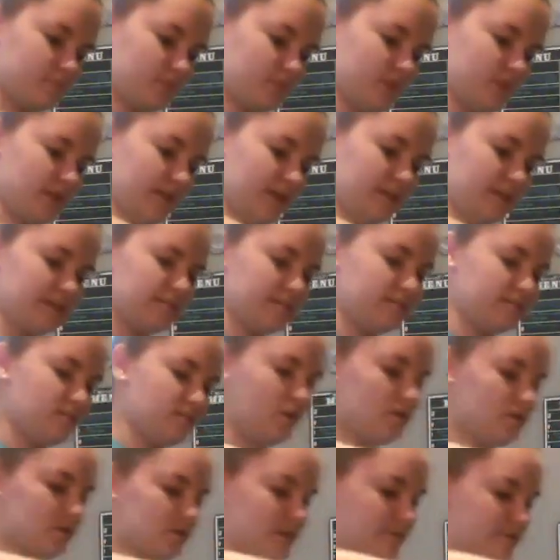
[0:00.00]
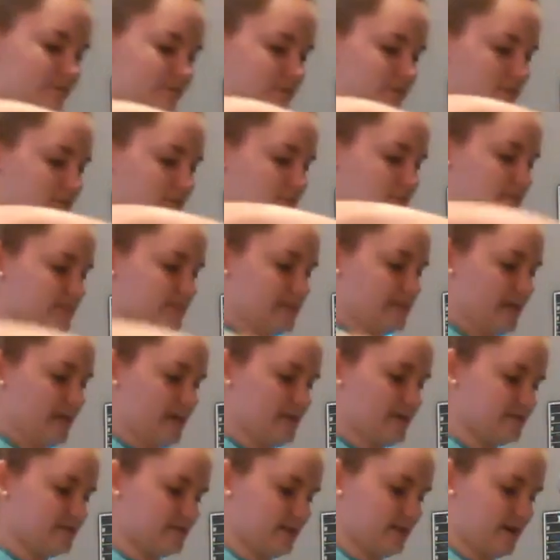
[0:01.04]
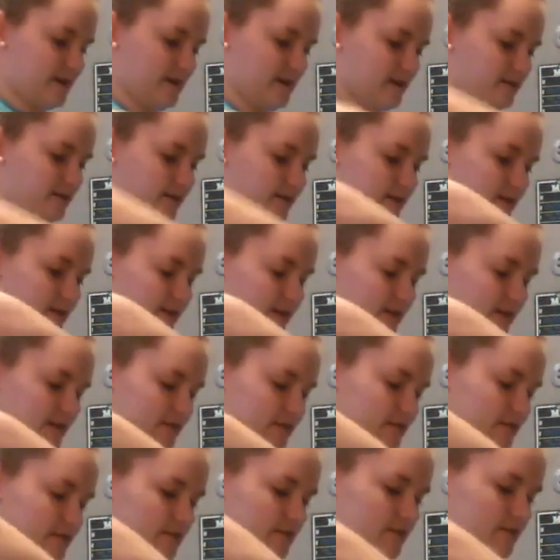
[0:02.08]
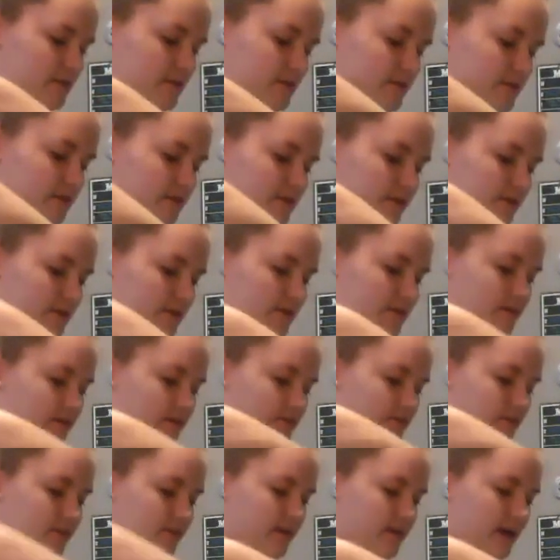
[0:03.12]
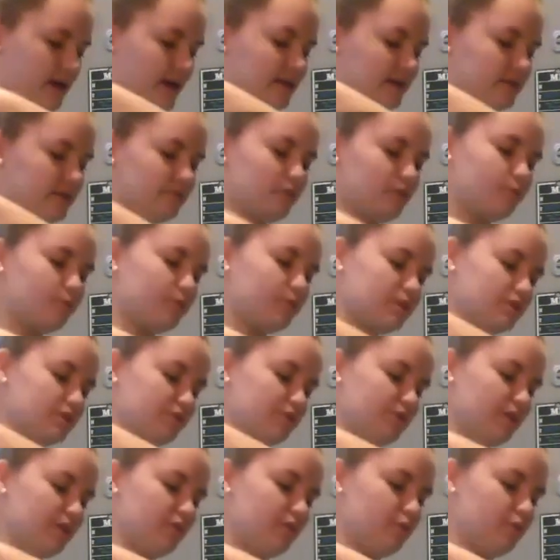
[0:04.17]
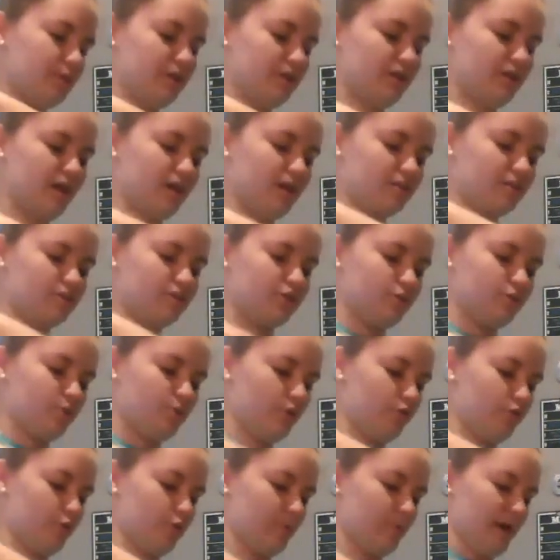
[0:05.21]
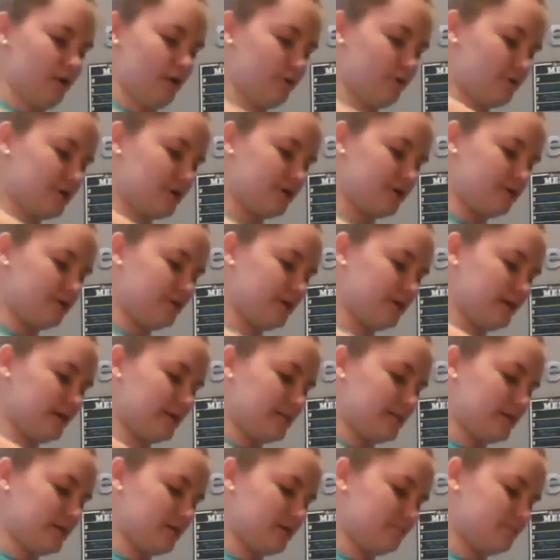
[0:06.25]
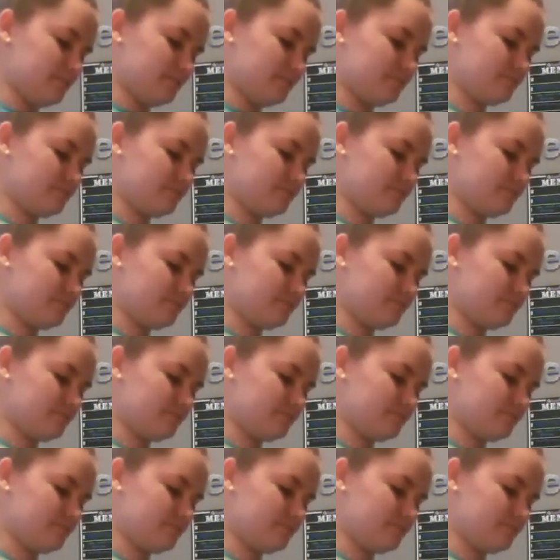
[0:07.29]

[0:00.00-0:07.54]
Yeah, this is all definitely to taste. I like it kind of a rich flavor, but not too overpowering or anything.